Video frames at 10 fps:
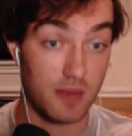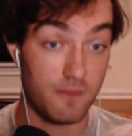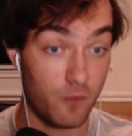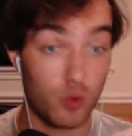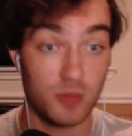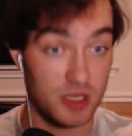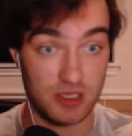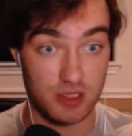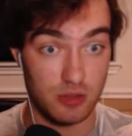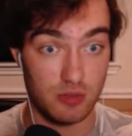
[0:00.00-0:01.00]
for me to
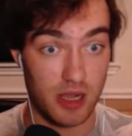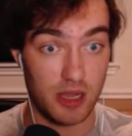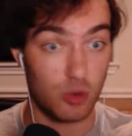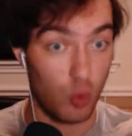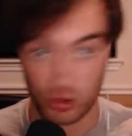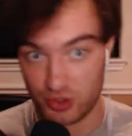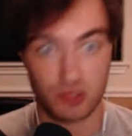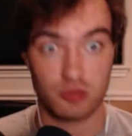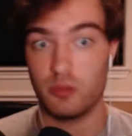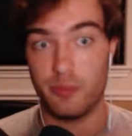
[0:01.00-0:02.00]
do my quarter
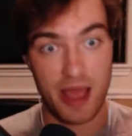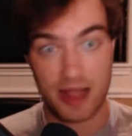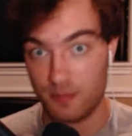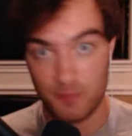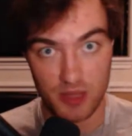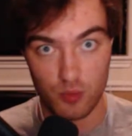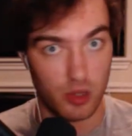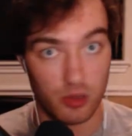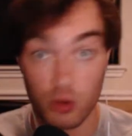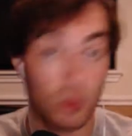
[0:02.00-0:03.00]
circle back
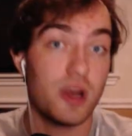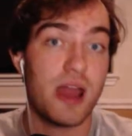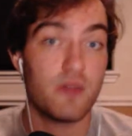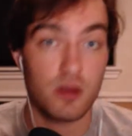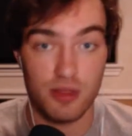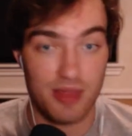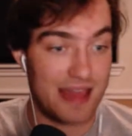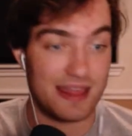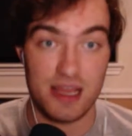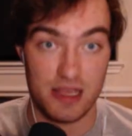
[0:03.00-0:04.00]
B1 or whatever
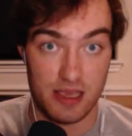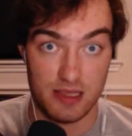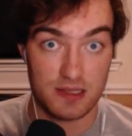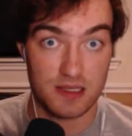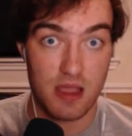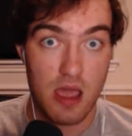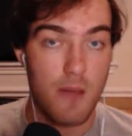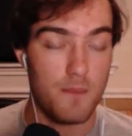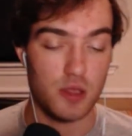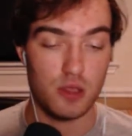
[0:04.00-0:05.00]
that thing is.
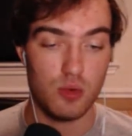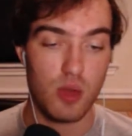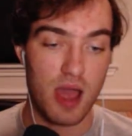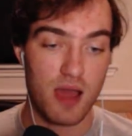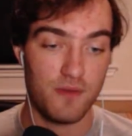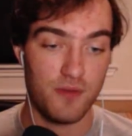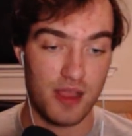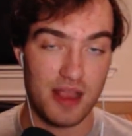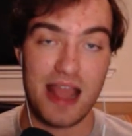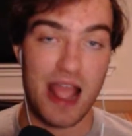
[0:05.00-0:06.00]
But you have
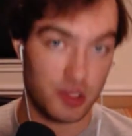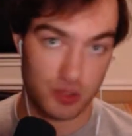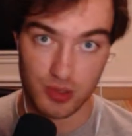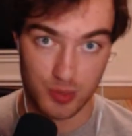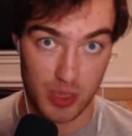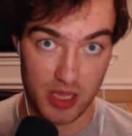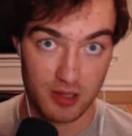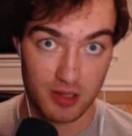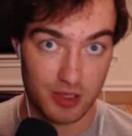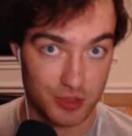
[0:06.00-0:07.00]
an entryway
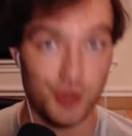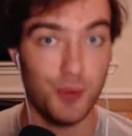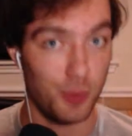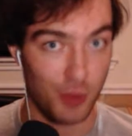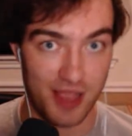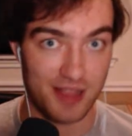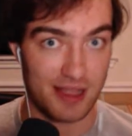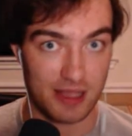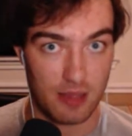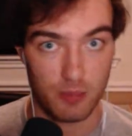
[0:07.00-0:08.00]
to playing
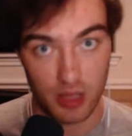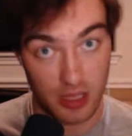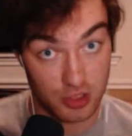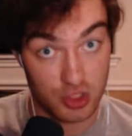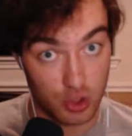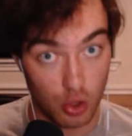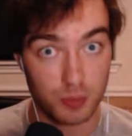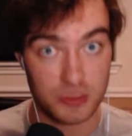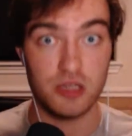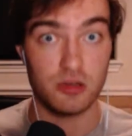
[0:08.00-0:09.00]
that gameplay and
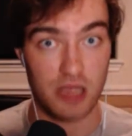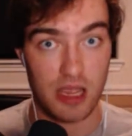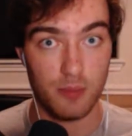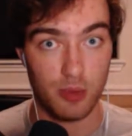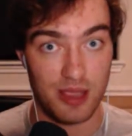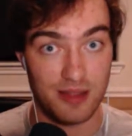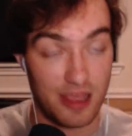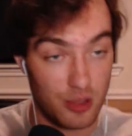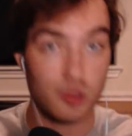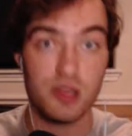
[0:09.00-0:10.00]
sculpting your game plan that
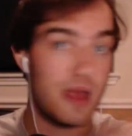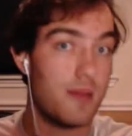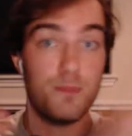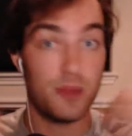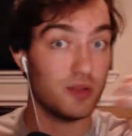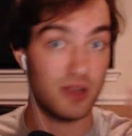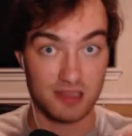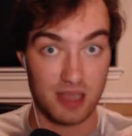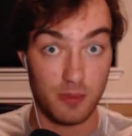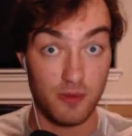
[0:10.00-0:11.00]
you can then build on
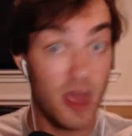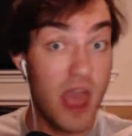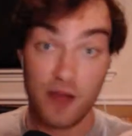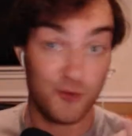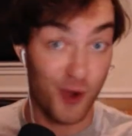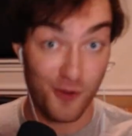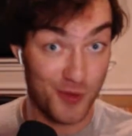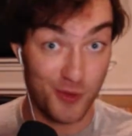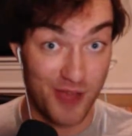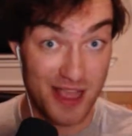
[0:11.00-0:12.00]
top of. And for all of
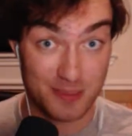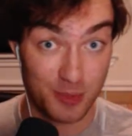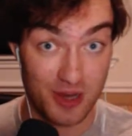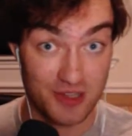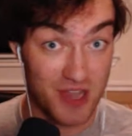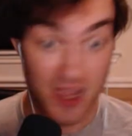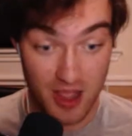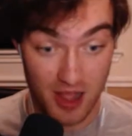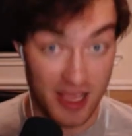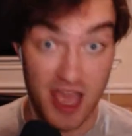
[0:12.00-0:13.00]
you advanced players,
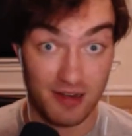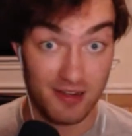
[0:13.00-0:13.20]
again,